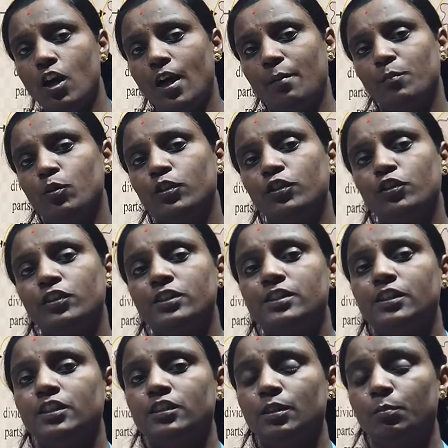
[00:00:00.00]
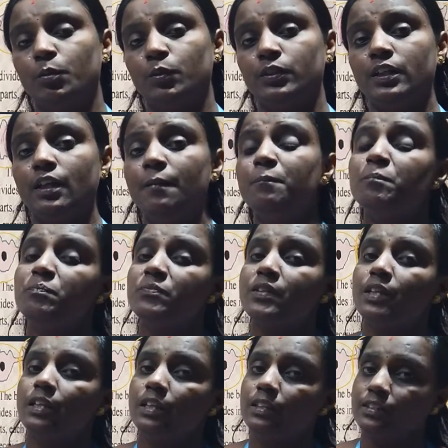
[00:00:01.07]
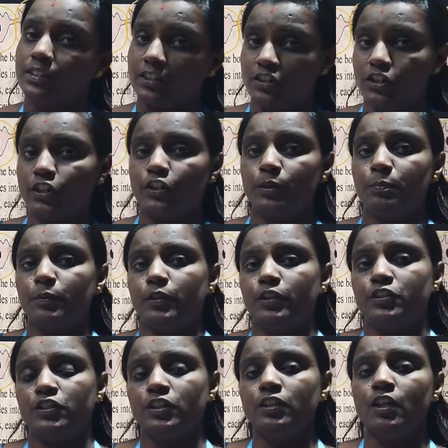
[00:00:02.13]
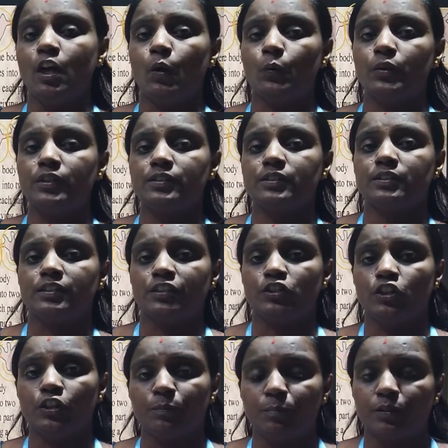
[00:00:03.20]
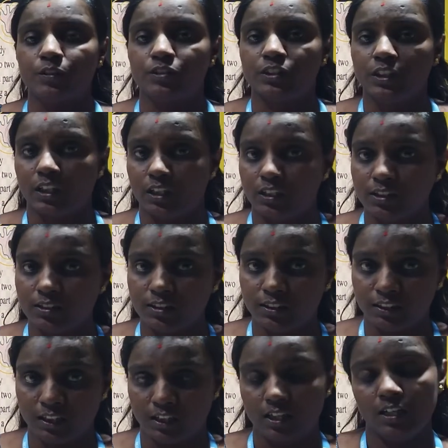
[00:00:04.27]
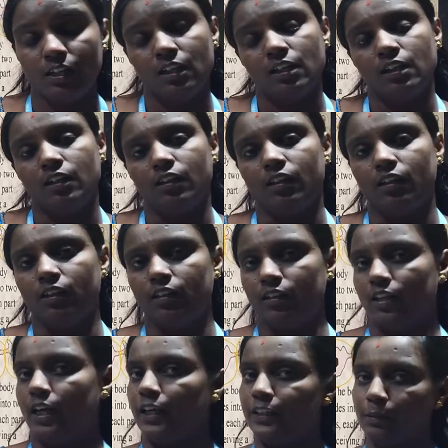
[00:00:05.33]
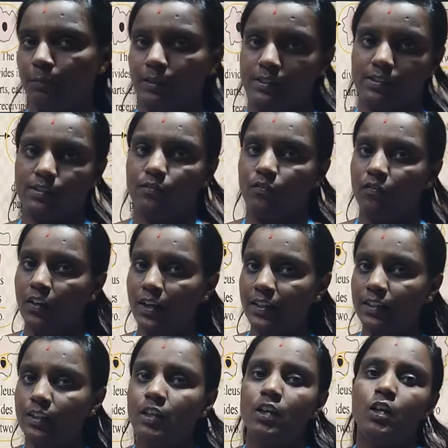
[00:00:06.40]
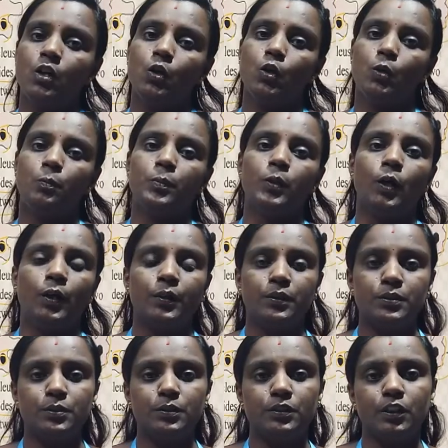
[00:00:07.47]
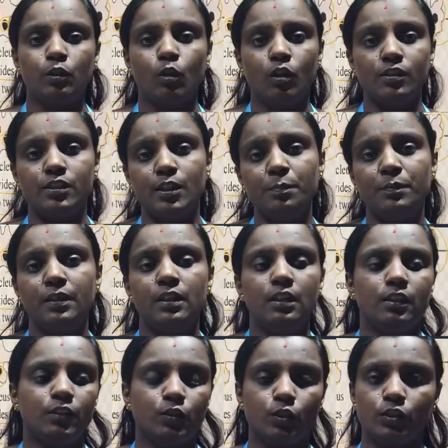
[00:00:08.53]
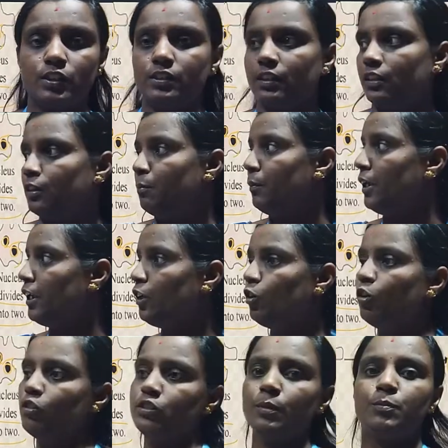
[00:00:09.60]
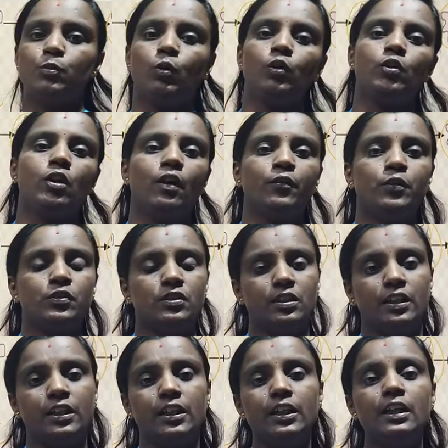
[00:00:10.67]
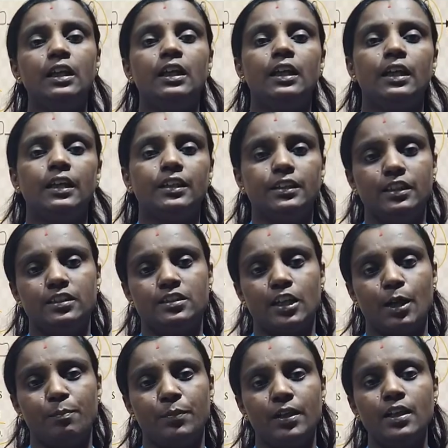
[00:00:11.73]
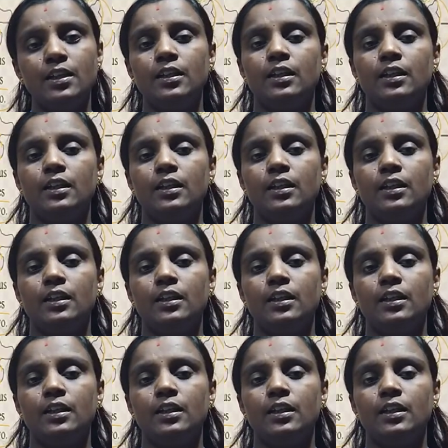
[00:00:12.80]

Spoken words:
I am going to discuss about the sexual reproduction. How does the sexual reproduction occurs in the animals. Fine. Hope you understood the concept. So these are the main concepts what you have to study in this chapter.